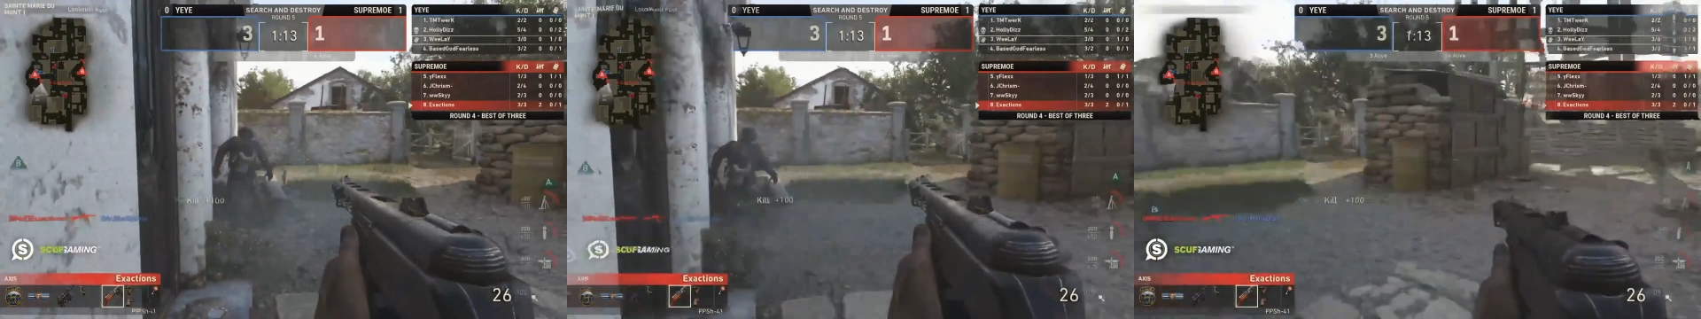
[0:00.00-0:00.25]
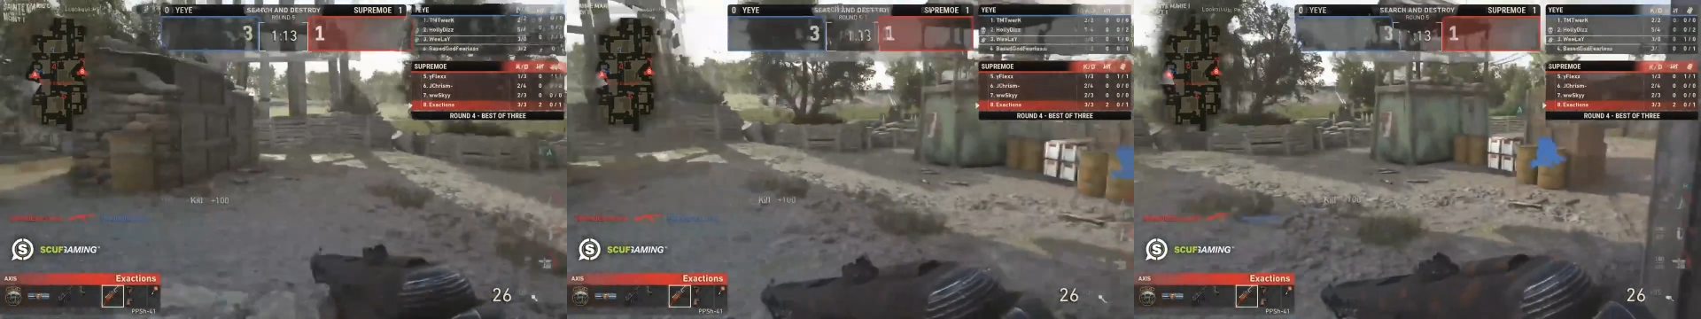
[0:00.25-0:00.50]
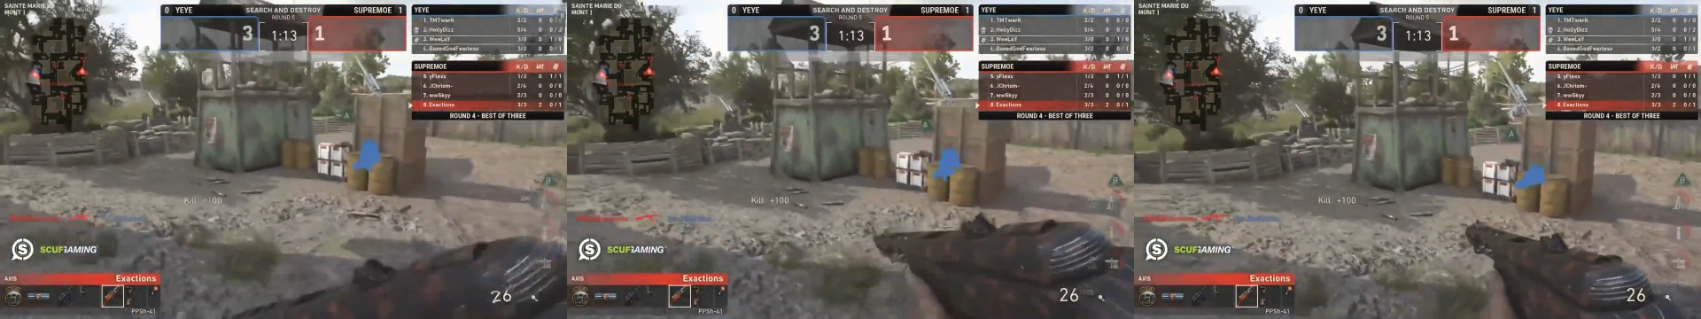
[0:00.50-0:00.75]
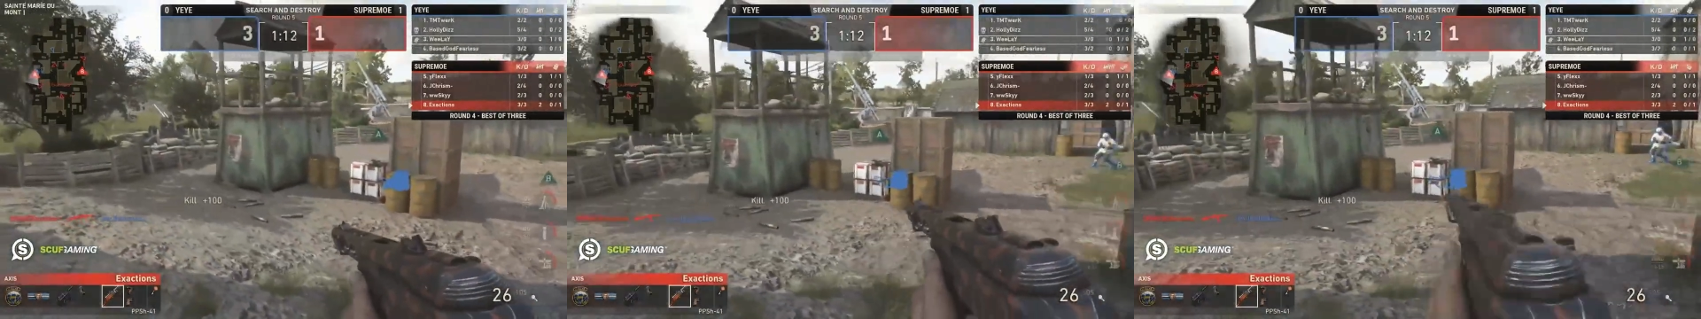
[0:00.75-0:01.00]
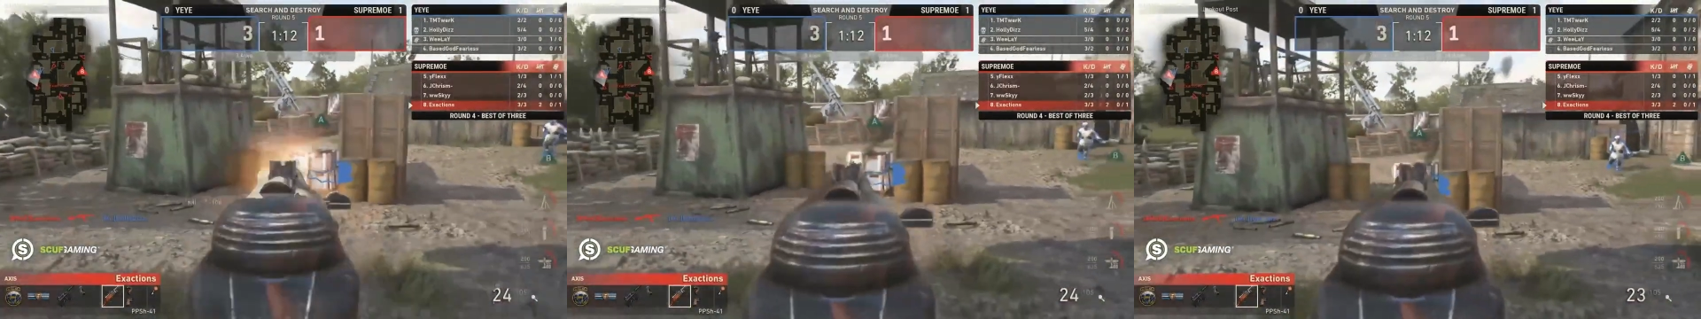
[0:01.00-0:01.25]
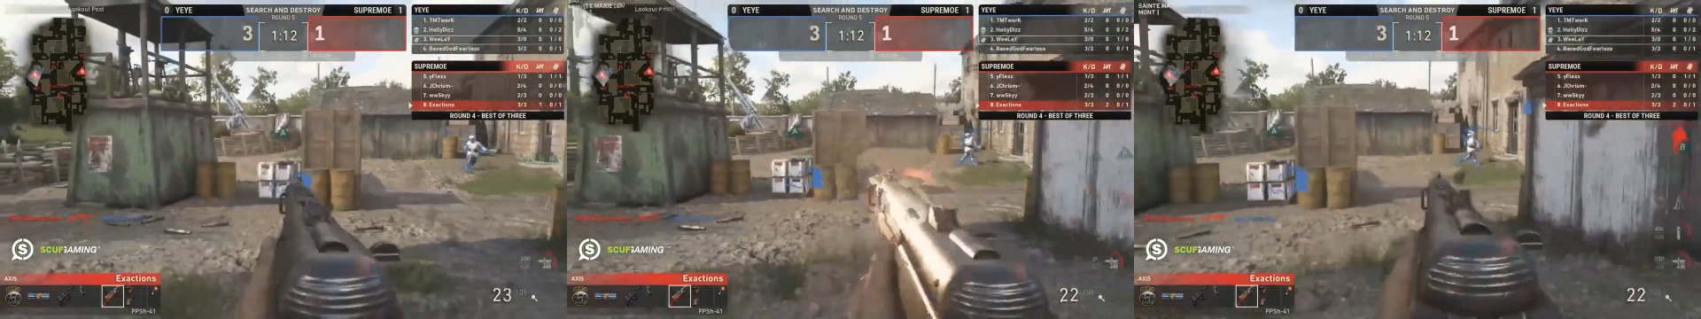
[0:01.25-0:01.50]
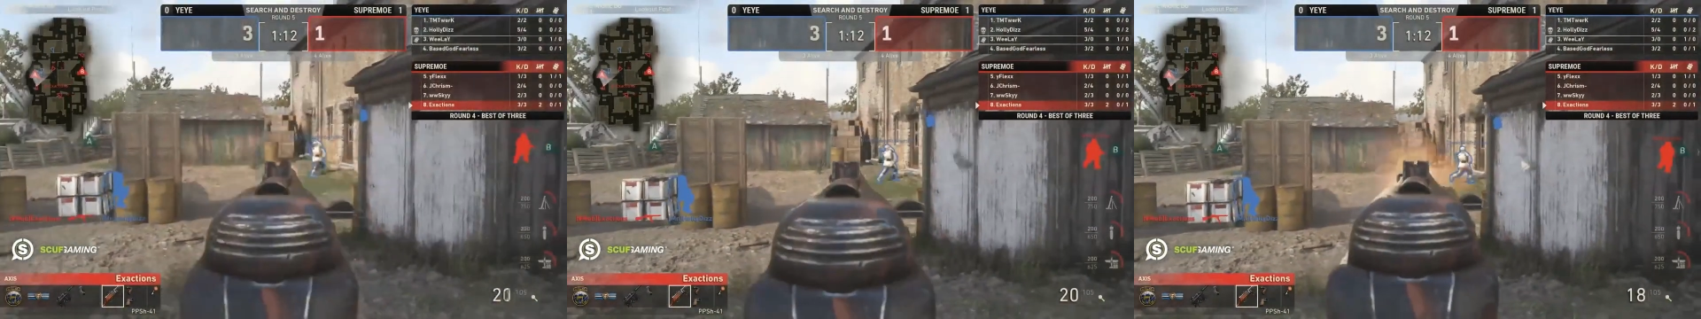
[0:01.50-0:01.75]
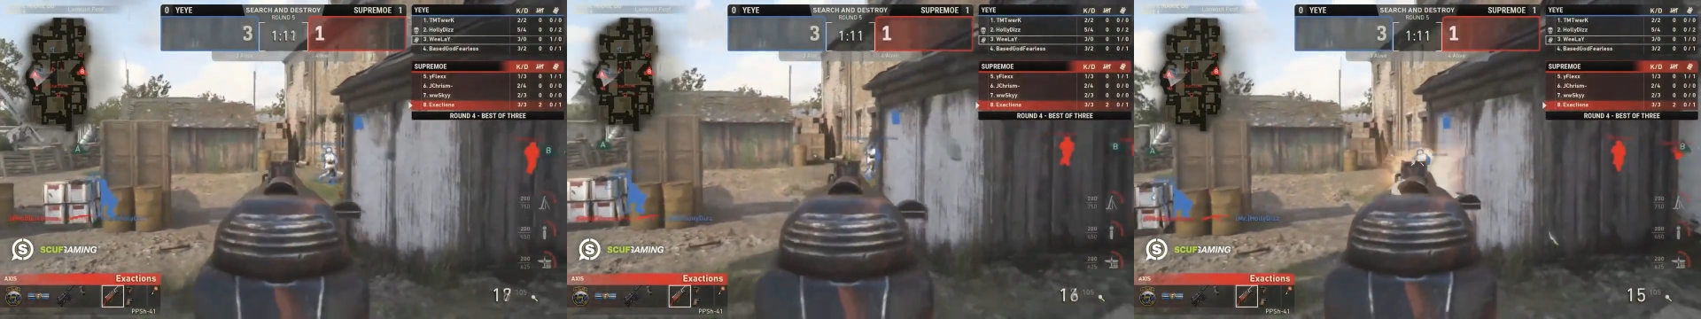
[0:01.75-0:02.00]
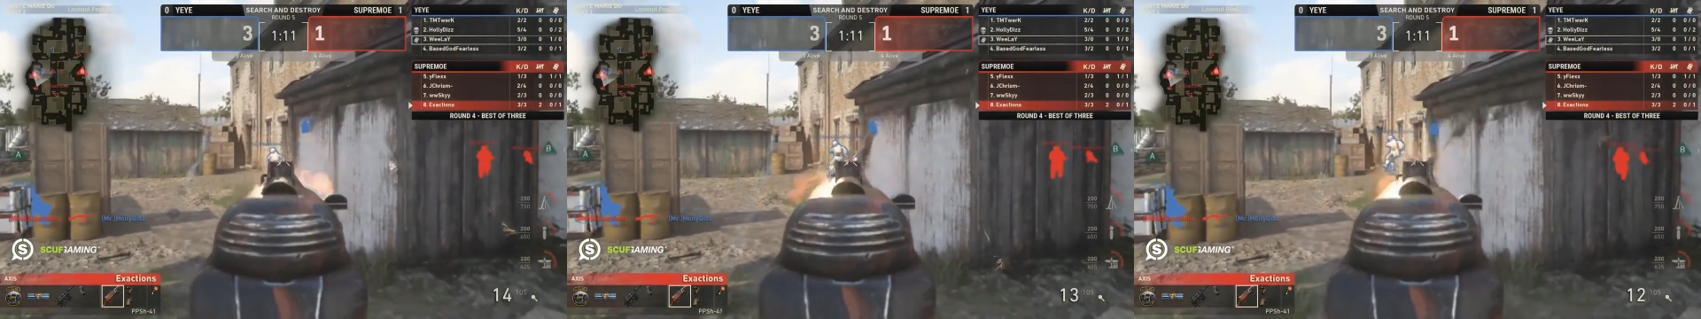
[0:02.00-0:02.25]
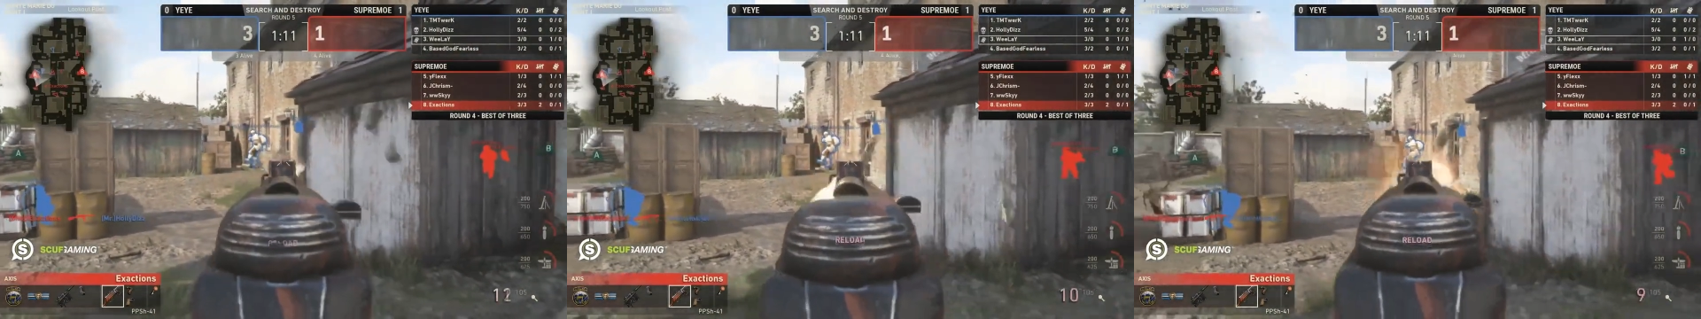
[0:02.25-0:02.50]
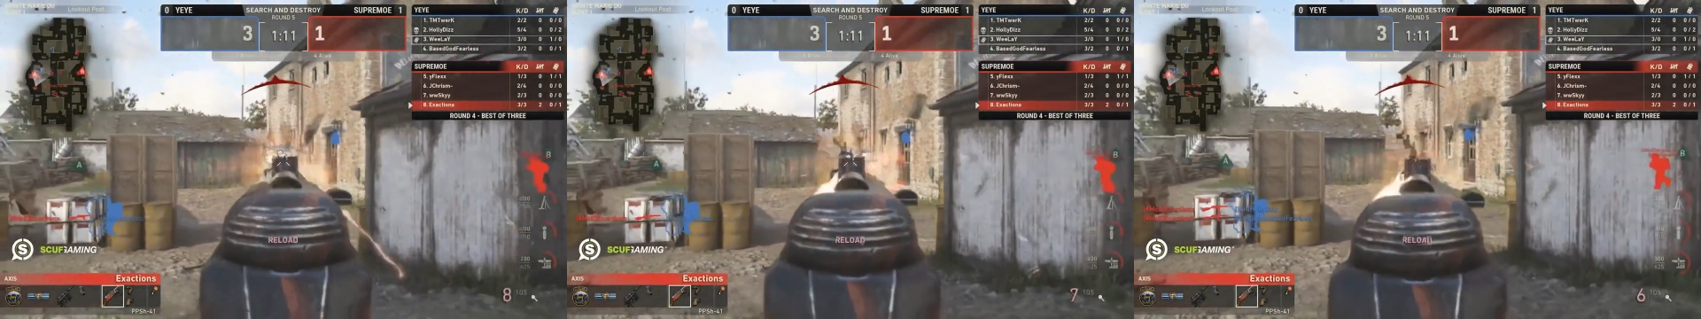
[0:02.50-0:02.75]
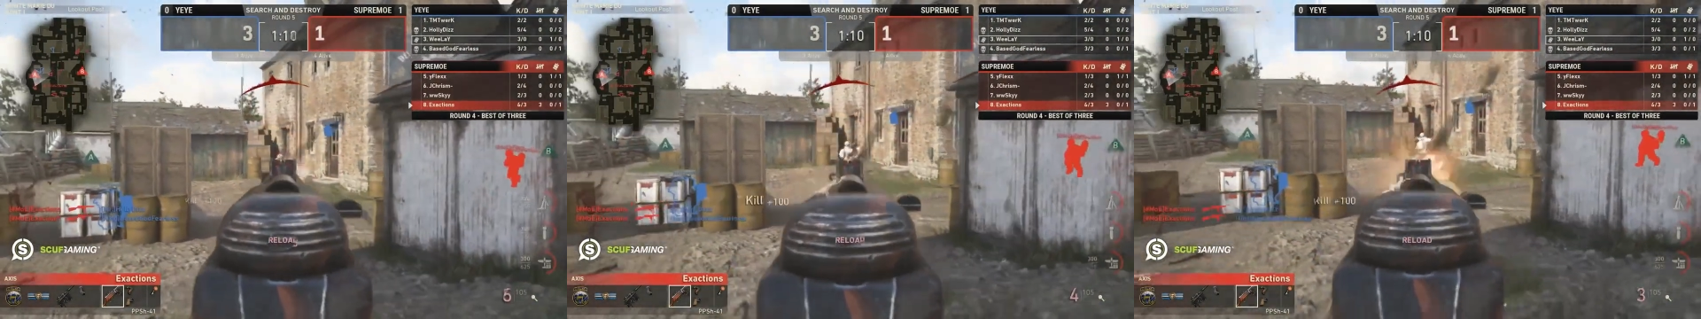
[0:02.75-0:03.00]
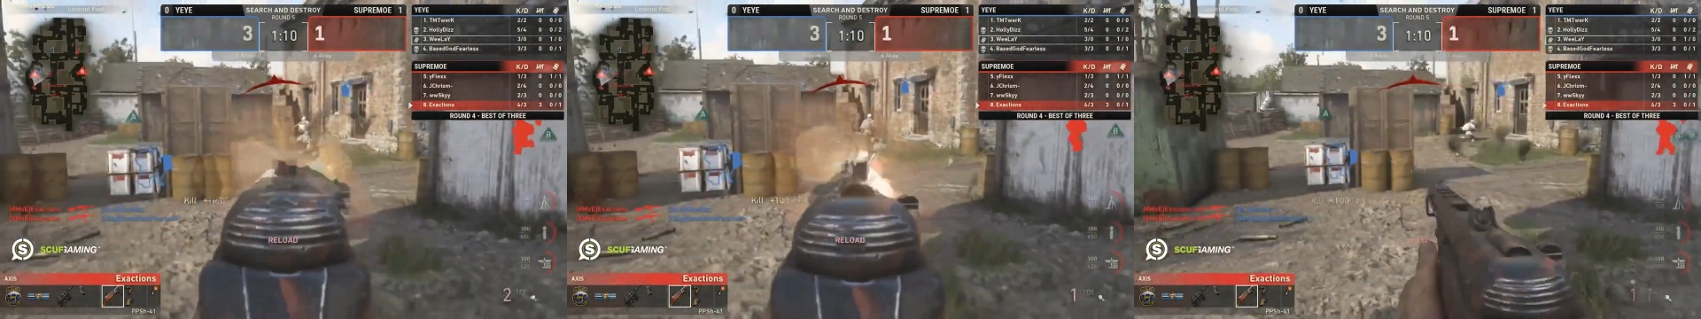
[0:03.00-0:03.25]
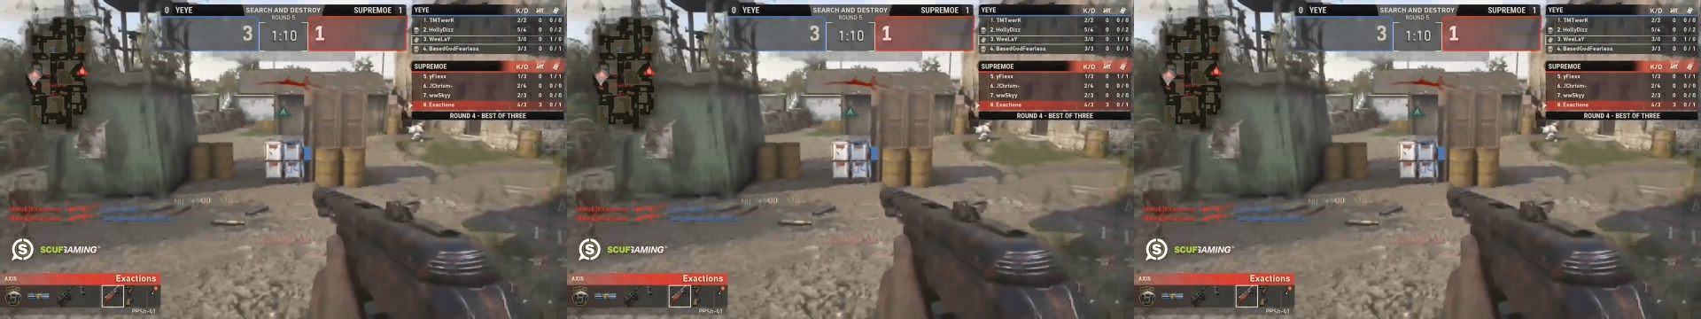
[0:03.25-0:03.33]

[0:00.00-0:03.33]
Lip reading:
Nobody's mouth can be seen.